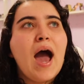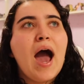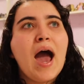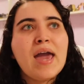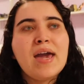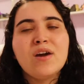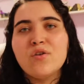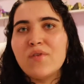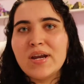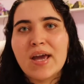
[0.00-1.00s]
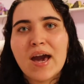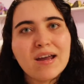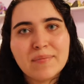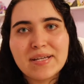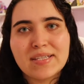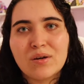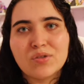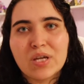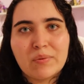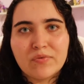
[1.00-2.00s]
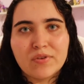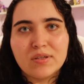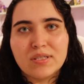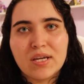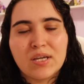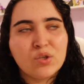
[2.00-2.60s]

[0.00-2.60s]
I had already had my downtime for the day,